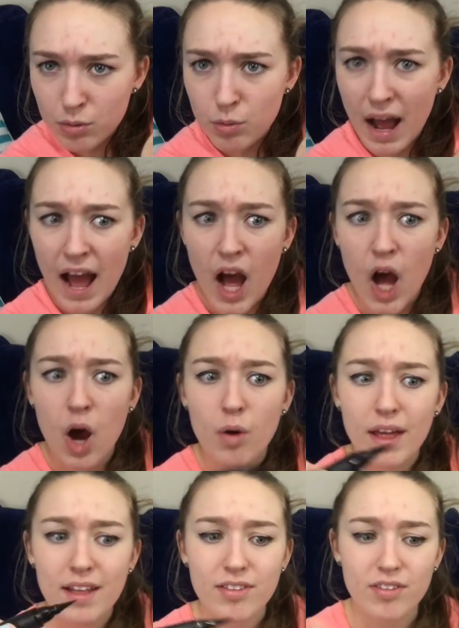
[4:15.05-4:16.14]
Wow,
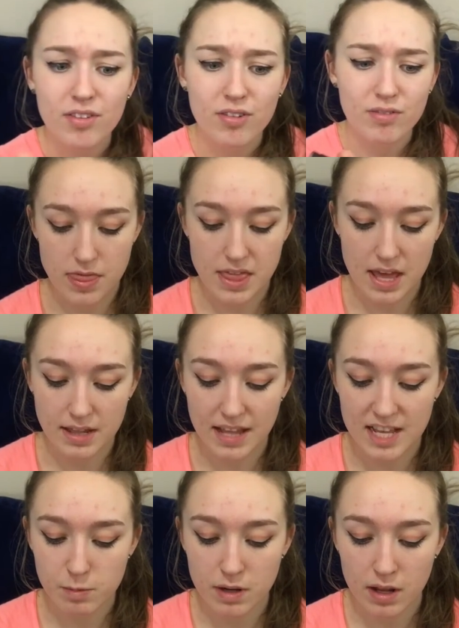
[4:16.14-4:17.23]
that's... And then
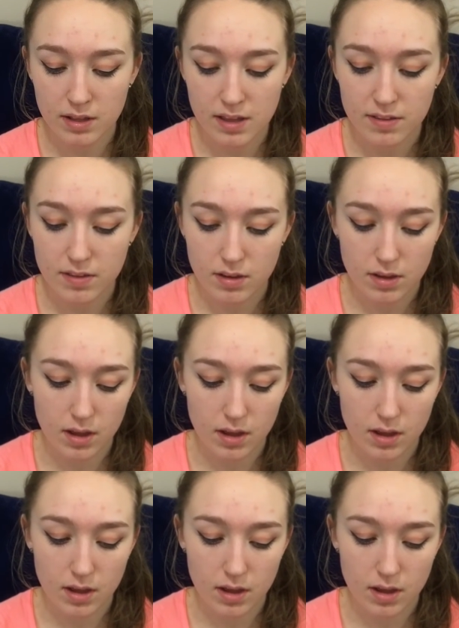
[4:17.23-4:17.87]
last but not least,